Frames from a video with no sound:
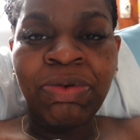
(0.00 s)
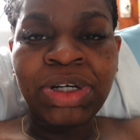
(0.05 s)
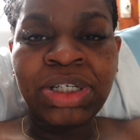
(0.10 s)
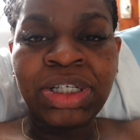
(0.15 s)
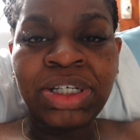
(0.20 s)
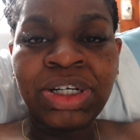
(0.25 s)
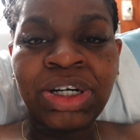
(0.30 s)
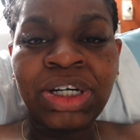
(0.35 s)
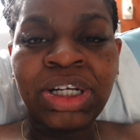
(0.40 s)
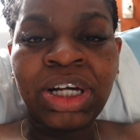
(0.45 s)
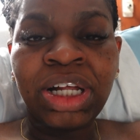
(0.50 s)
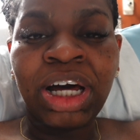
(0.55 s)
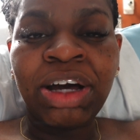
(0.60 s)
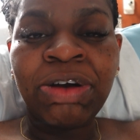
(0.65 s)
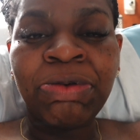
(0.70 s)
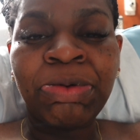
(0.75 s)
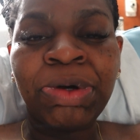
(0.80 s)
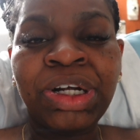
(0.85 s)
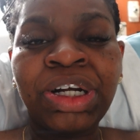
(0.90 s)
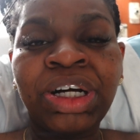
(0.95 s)
we're still in the
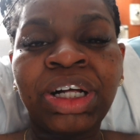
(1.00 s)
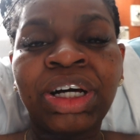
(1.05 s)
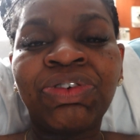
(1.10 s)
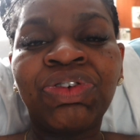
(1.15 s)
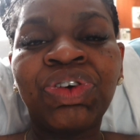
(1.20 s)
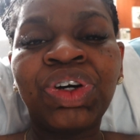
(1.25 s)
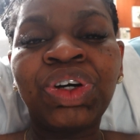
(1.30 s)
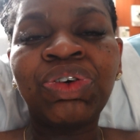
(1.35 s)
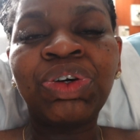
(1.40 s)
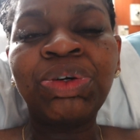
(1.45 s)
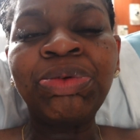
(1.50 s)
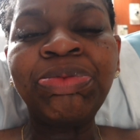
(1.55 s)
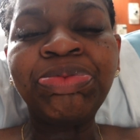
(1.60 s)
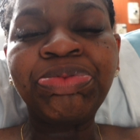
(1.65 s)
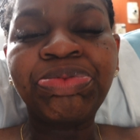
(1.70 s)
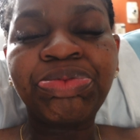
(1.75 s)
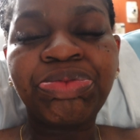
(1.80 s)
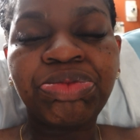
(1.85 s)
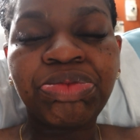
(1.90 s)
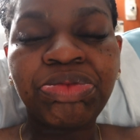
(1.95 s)
labor and delivery room.
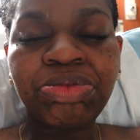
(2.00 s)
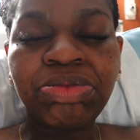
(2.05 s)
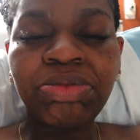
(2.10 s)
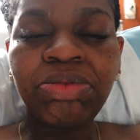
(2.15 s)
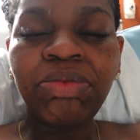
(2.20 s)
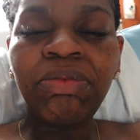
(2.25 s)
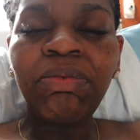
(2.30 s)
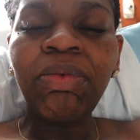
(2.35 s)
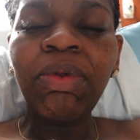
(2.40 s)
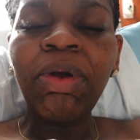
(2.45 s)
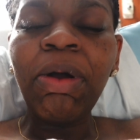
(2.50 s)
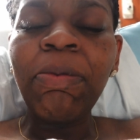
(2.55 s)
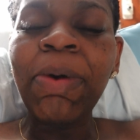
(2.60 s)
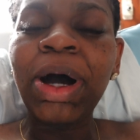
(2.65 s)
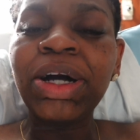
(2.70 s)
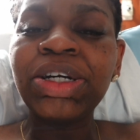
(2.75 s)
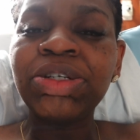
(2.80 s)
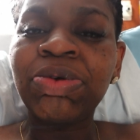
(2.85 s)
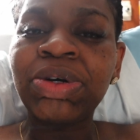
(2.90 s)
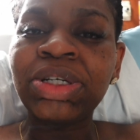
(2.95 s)

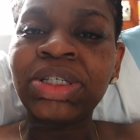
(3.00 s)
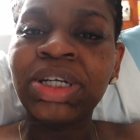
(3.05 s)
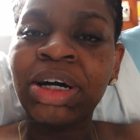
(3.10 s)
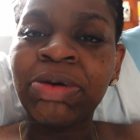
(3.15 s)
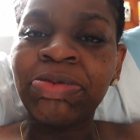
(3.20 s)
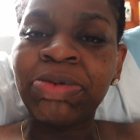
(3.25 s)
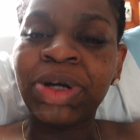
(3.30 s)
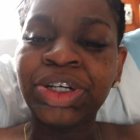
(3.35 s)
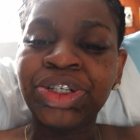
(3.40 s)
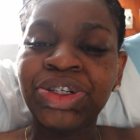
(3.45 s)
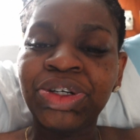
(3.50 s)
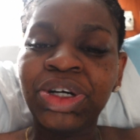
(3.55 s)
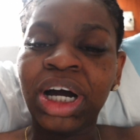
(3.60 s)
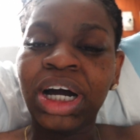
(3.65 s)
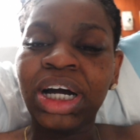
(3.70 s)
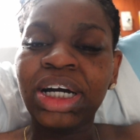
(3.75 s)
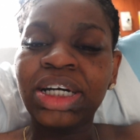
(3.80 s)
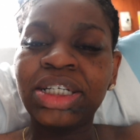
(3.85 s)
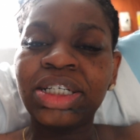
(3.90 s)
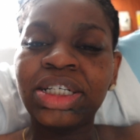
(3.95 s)
But I just wanted to update you
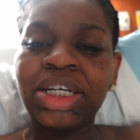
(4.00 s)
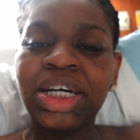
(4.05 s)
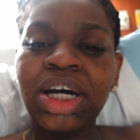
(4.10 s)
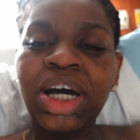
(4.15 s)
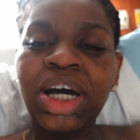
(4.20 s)
guys.